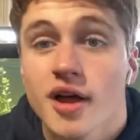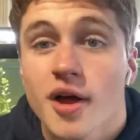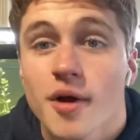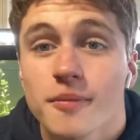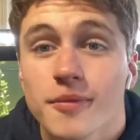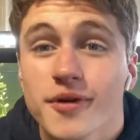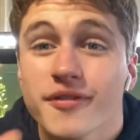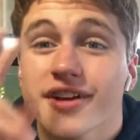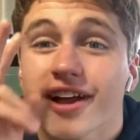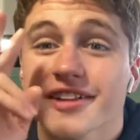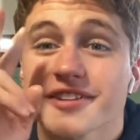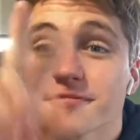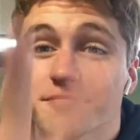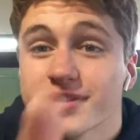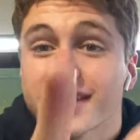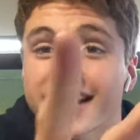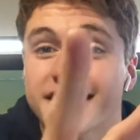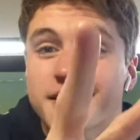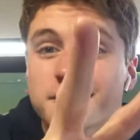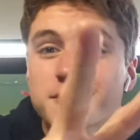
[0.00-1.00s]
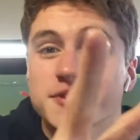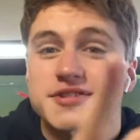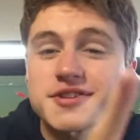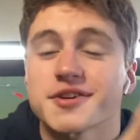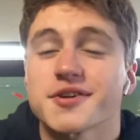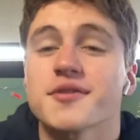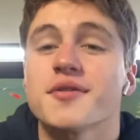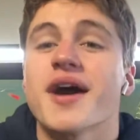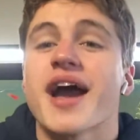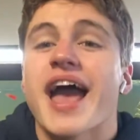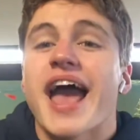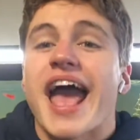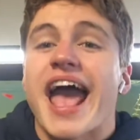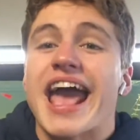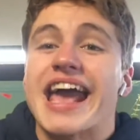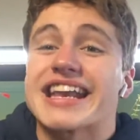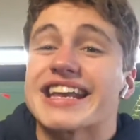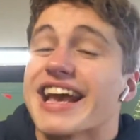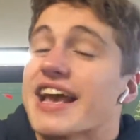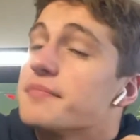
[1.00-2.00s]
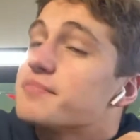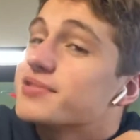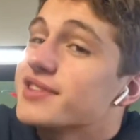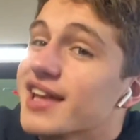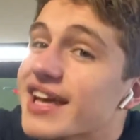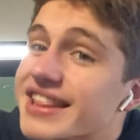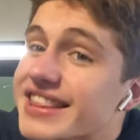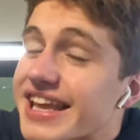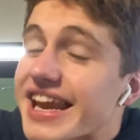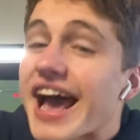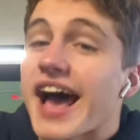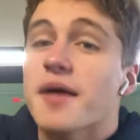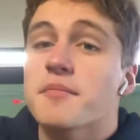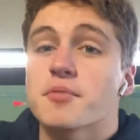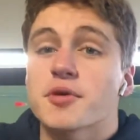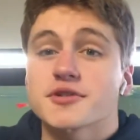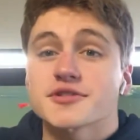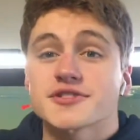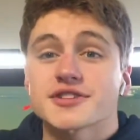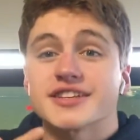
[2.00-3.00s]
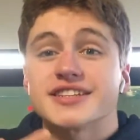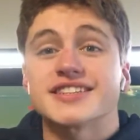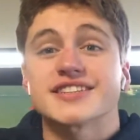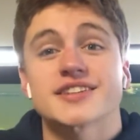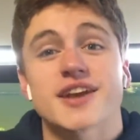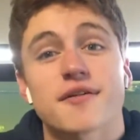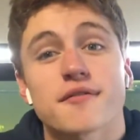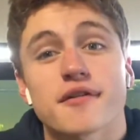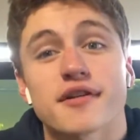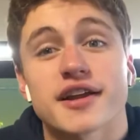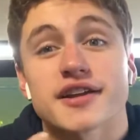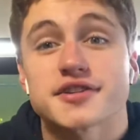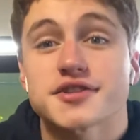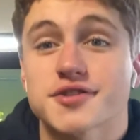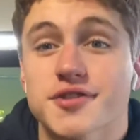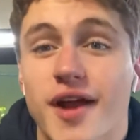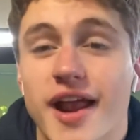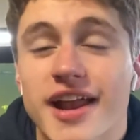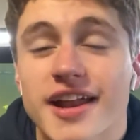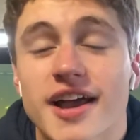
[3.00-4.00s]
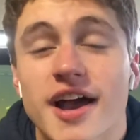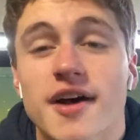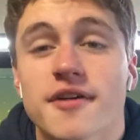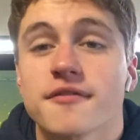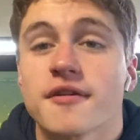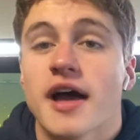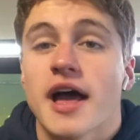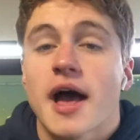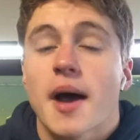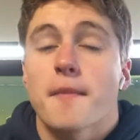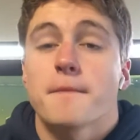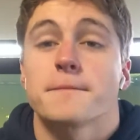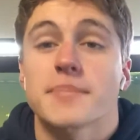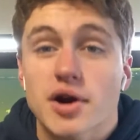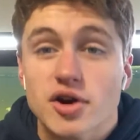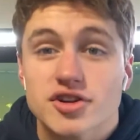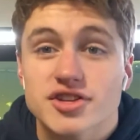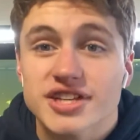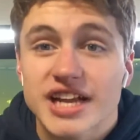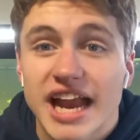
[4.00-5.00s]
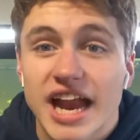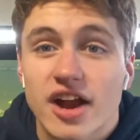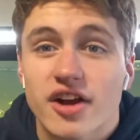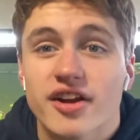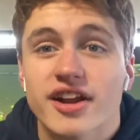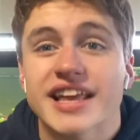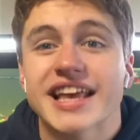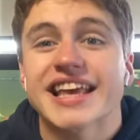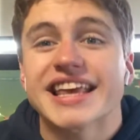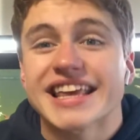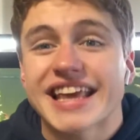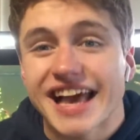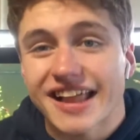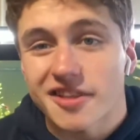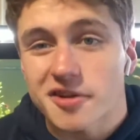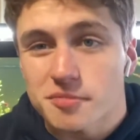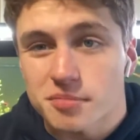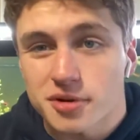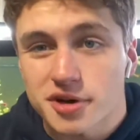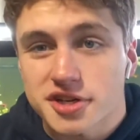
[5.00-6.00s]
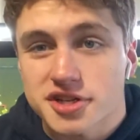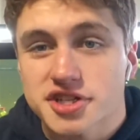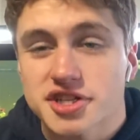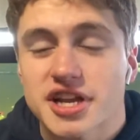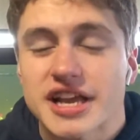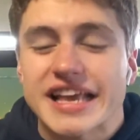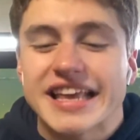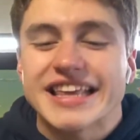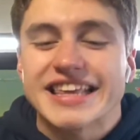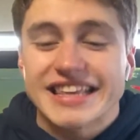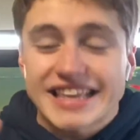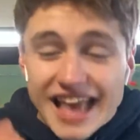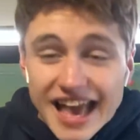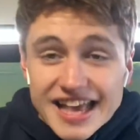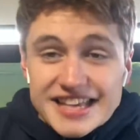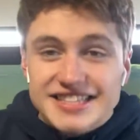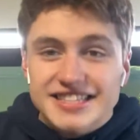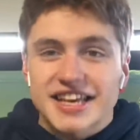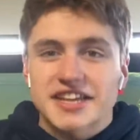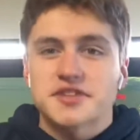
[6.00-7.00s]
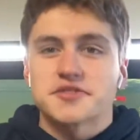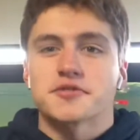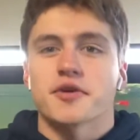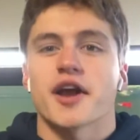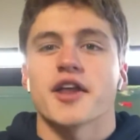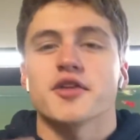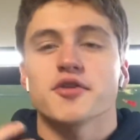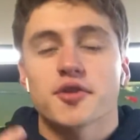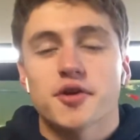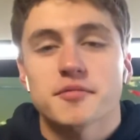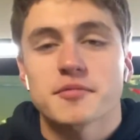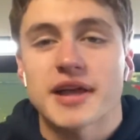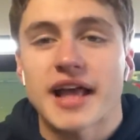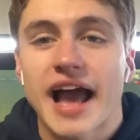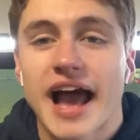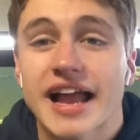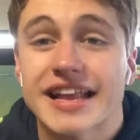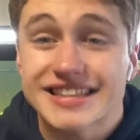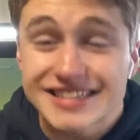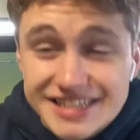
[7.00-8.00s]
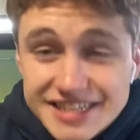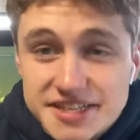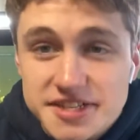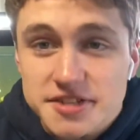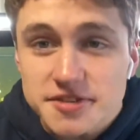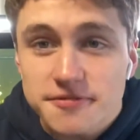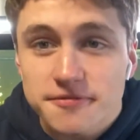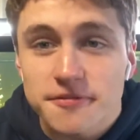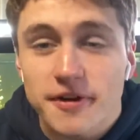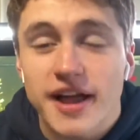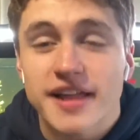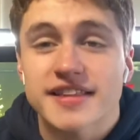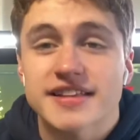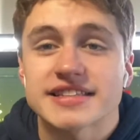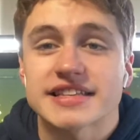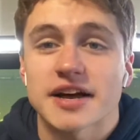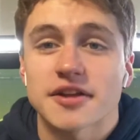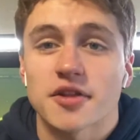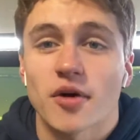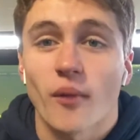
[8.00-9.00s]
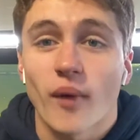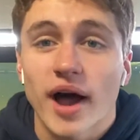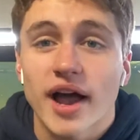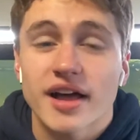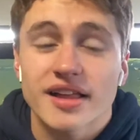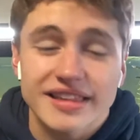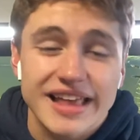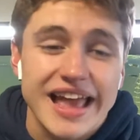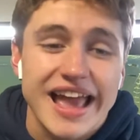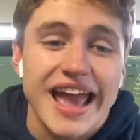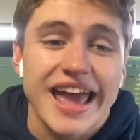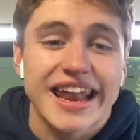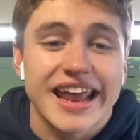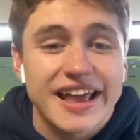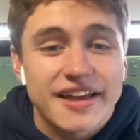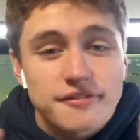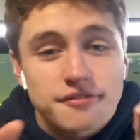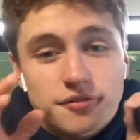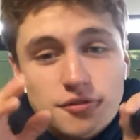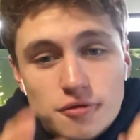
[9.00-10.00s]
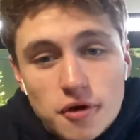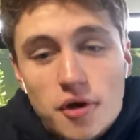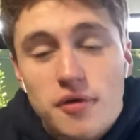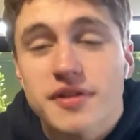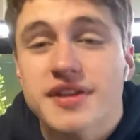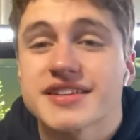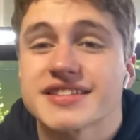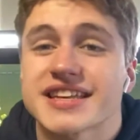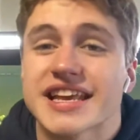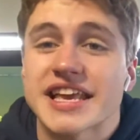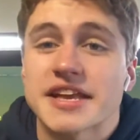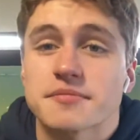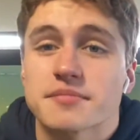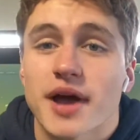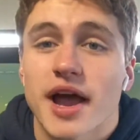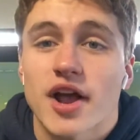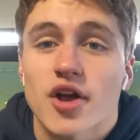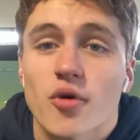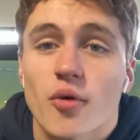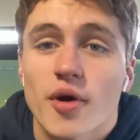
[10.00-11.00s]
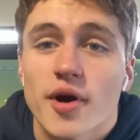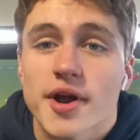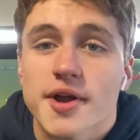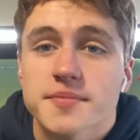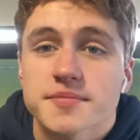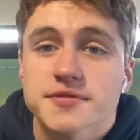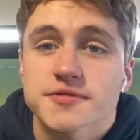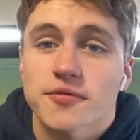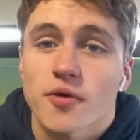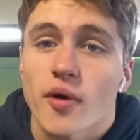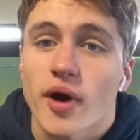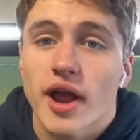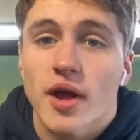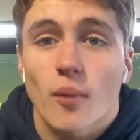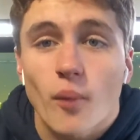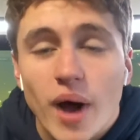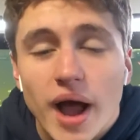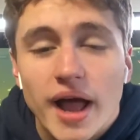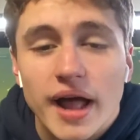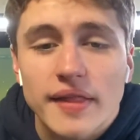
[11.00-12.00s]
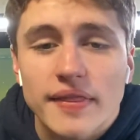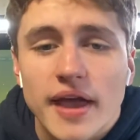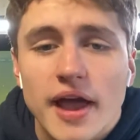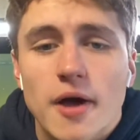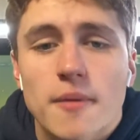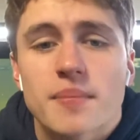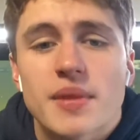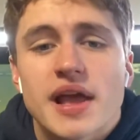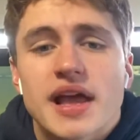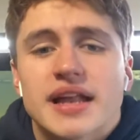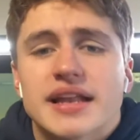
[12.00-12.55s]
Moving on to plant number 2, and a plant that I personally discovered a strain of, Persicaria Yellowbush. Yes, that is right, you heard me. I did find this out in the wild, and I have grown this in my aquariums for a while now.